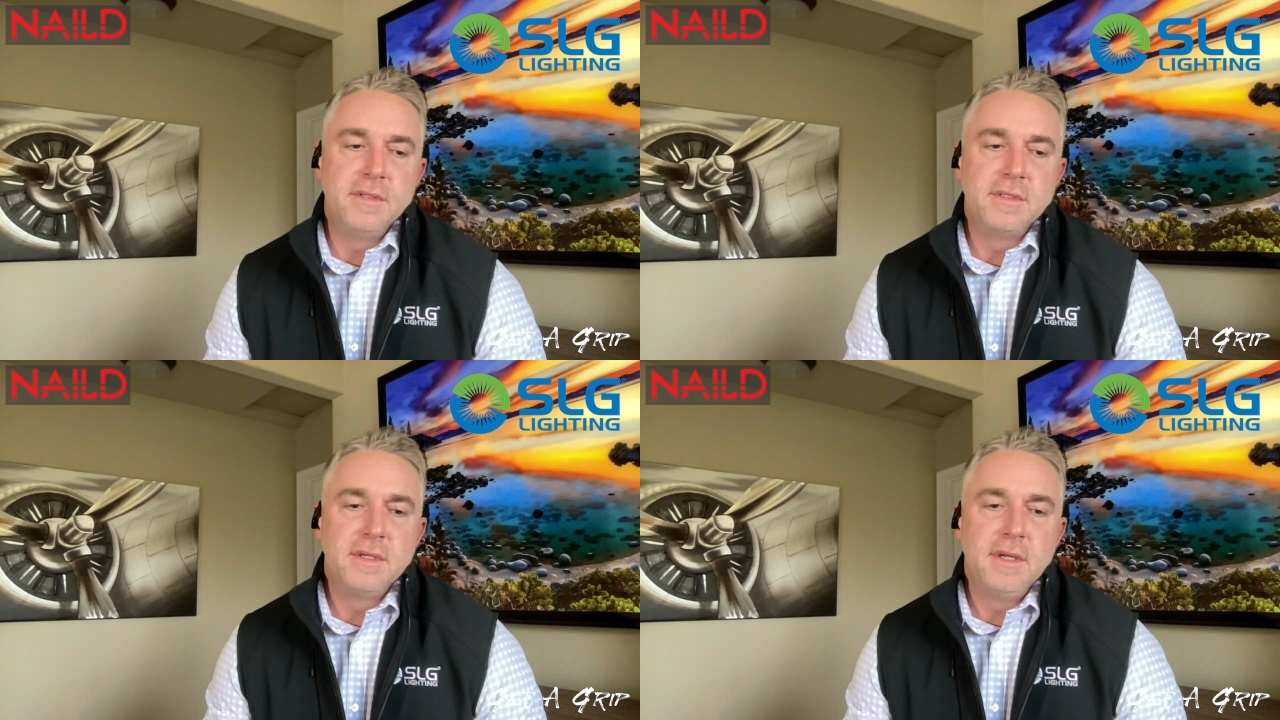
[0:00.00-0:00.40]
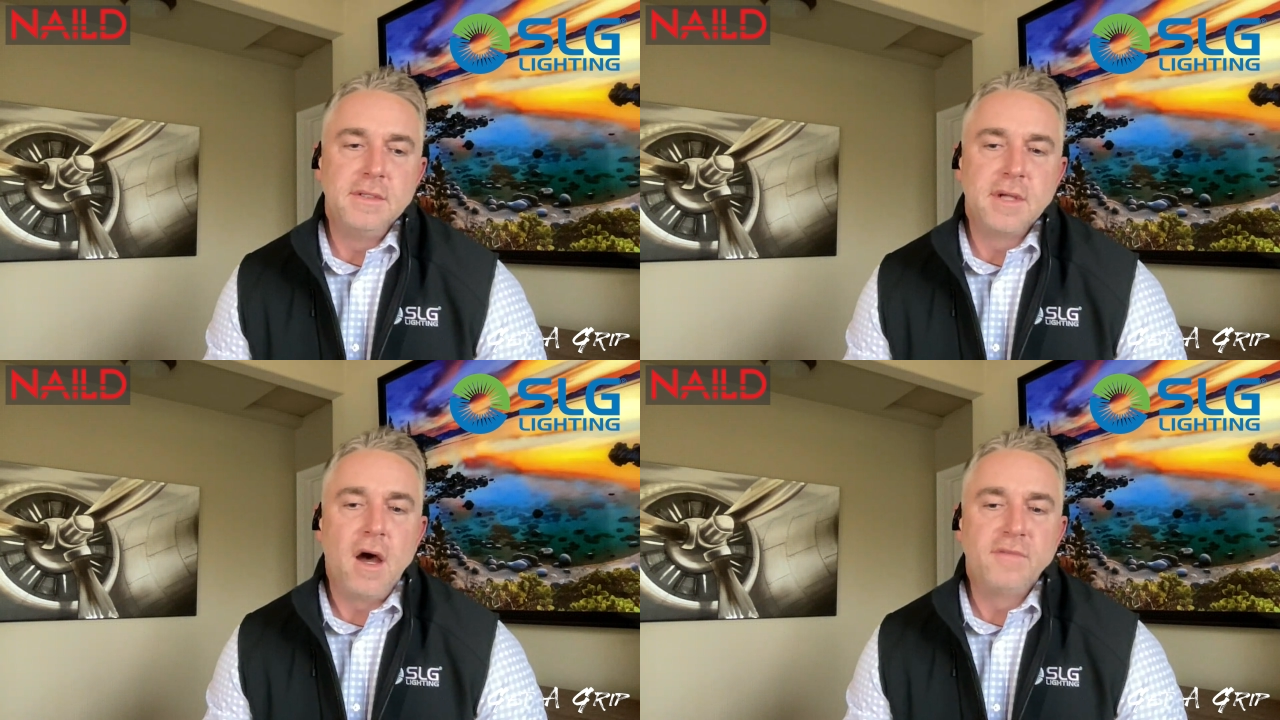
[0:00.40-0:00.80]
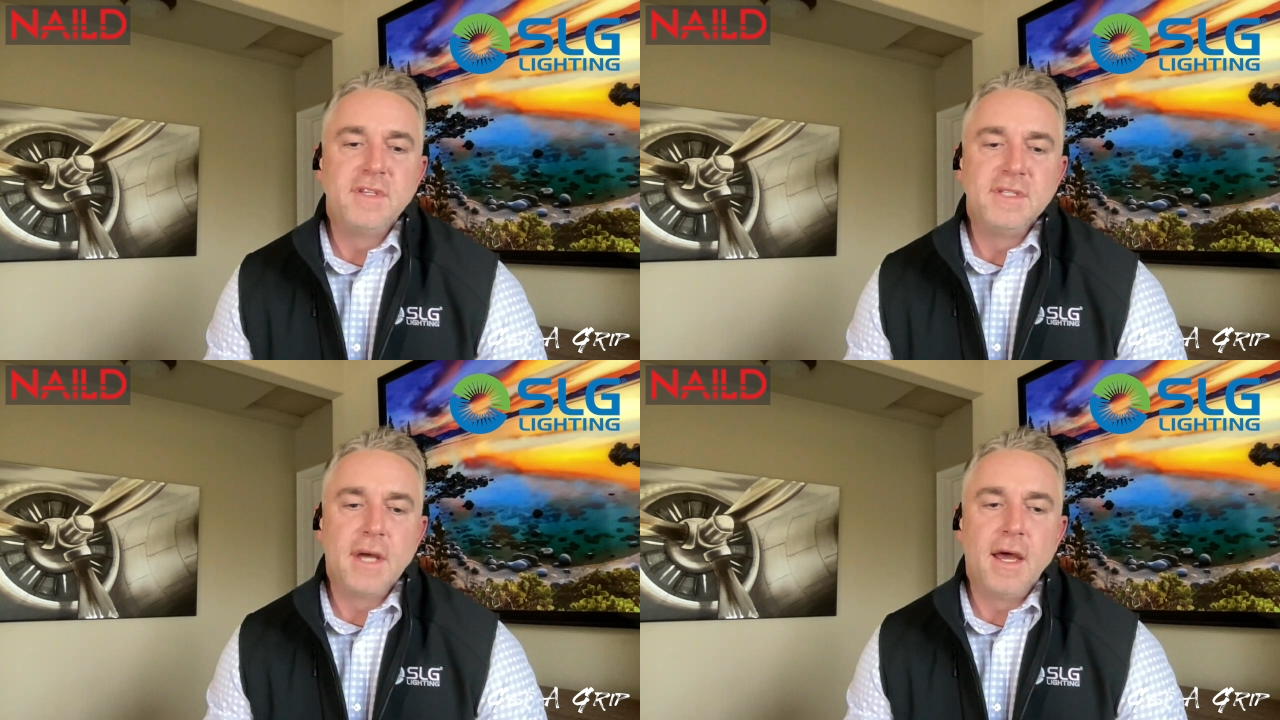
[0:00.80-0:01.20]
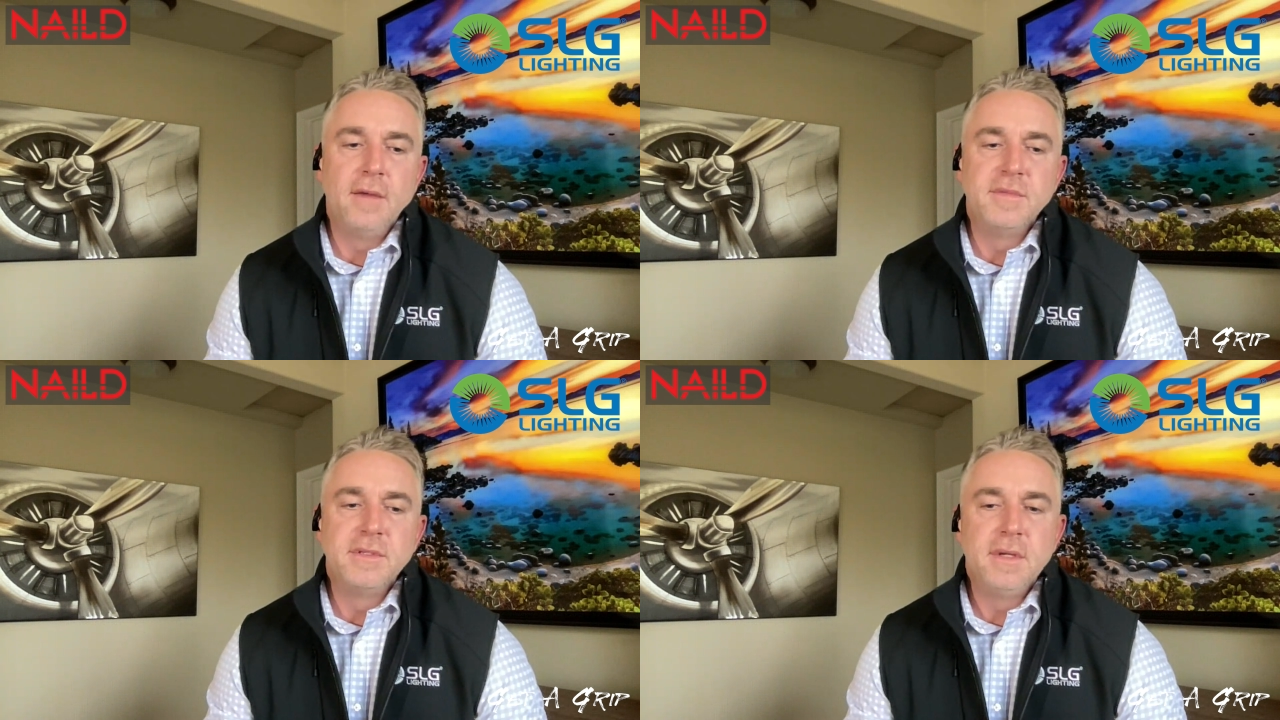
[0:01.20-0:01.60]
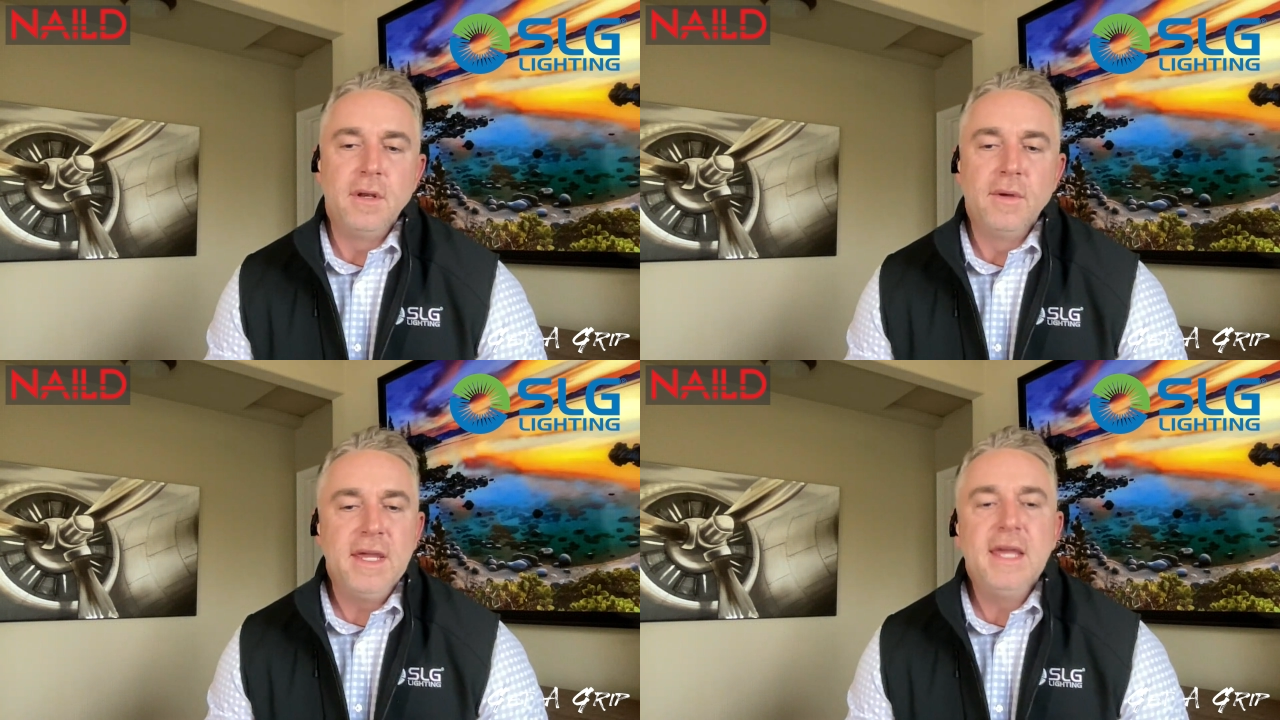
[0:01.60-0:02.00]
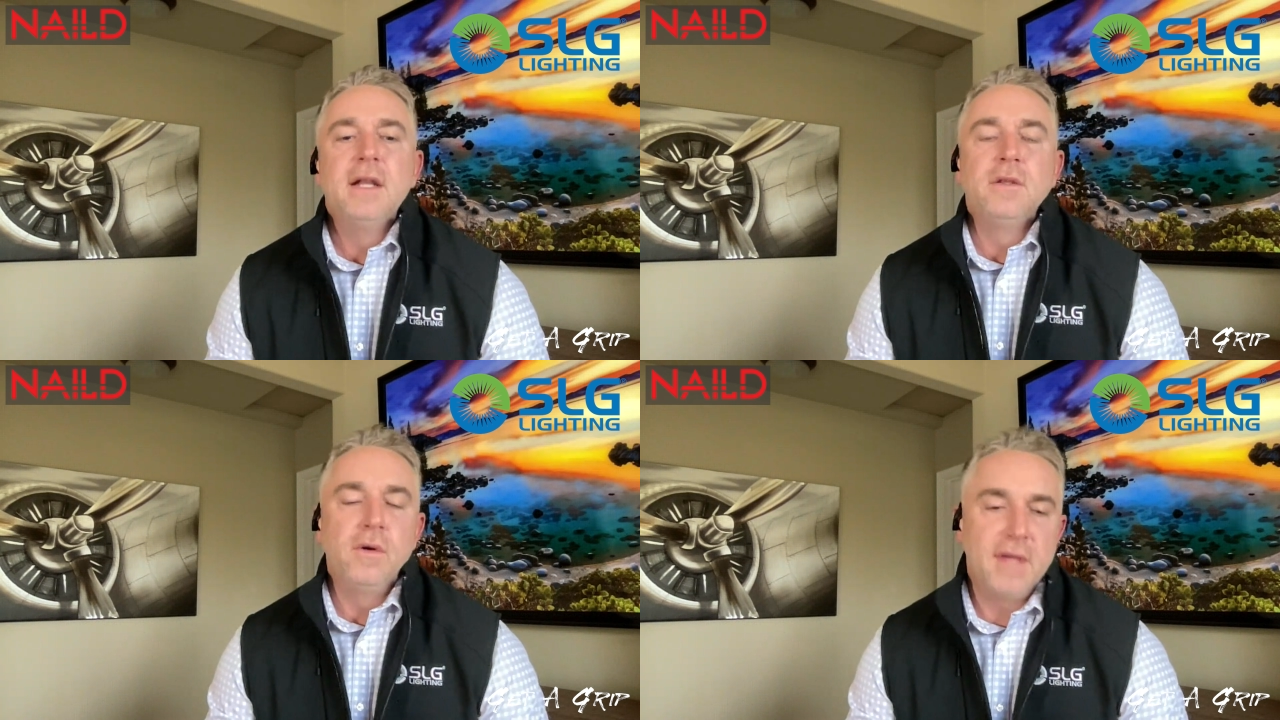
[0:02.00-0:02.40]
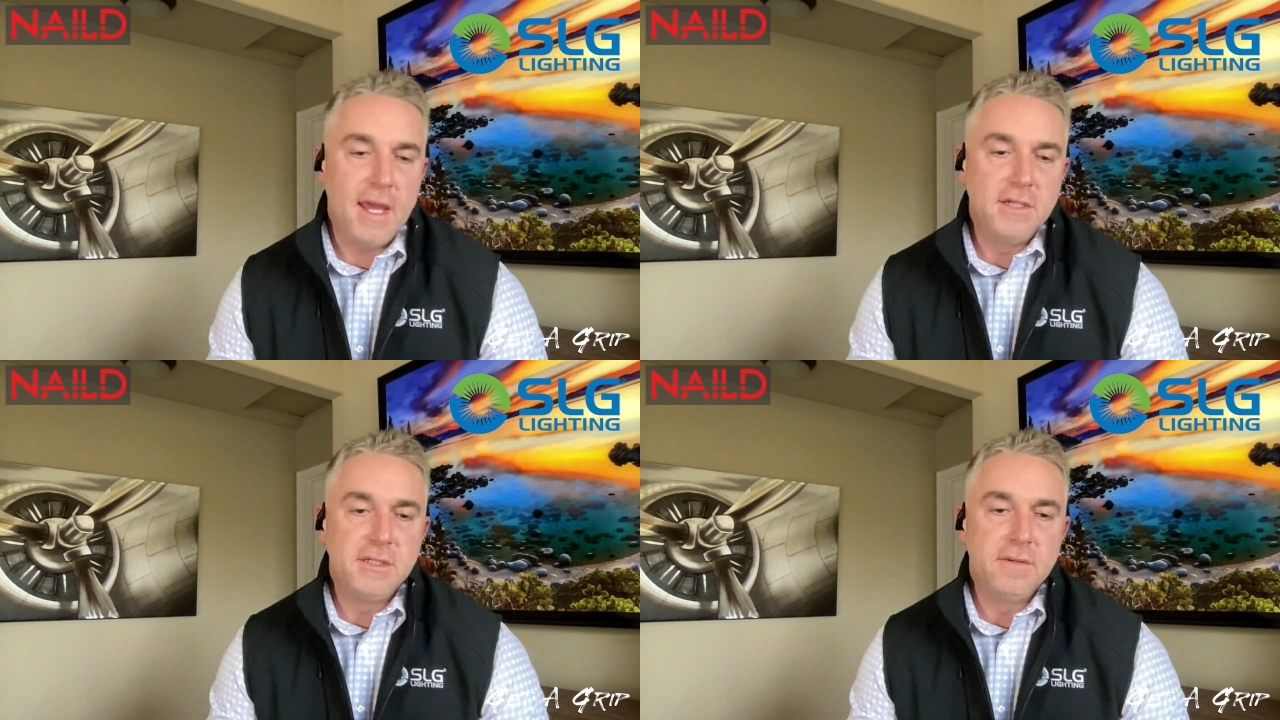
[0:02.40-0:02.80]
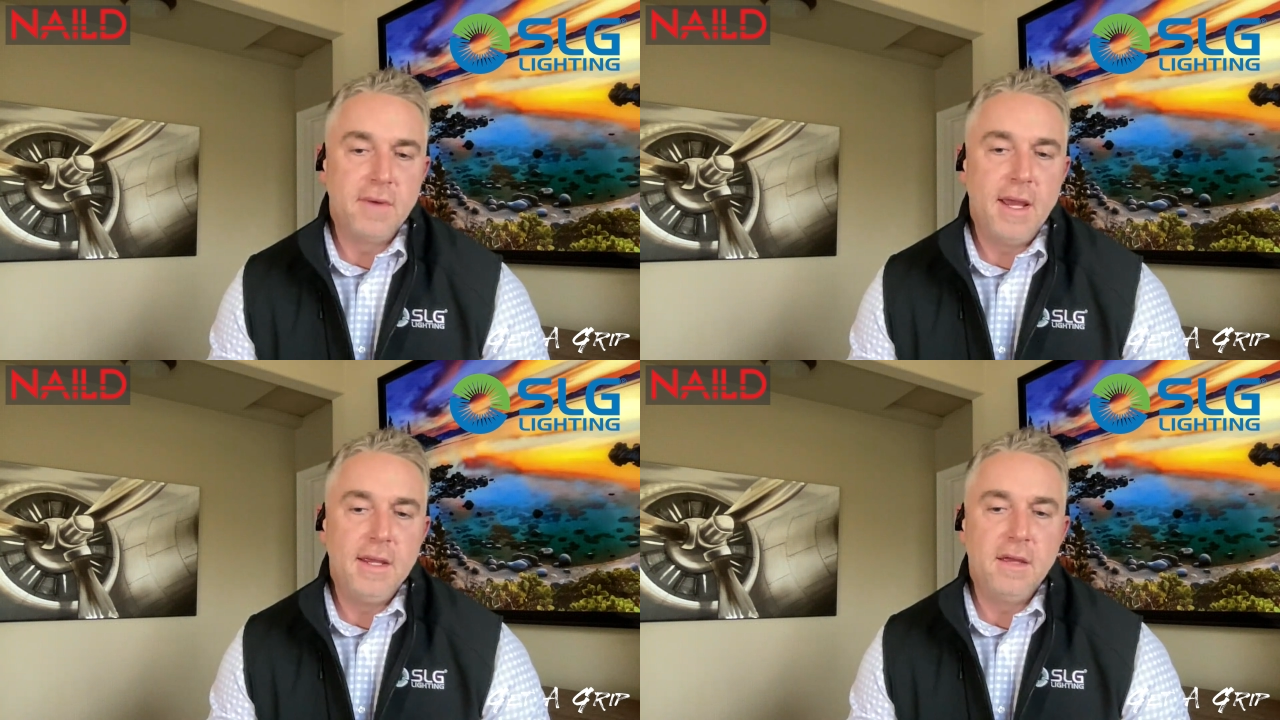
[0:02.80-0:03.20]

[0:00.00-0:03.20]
is oftentimes, in a location, right?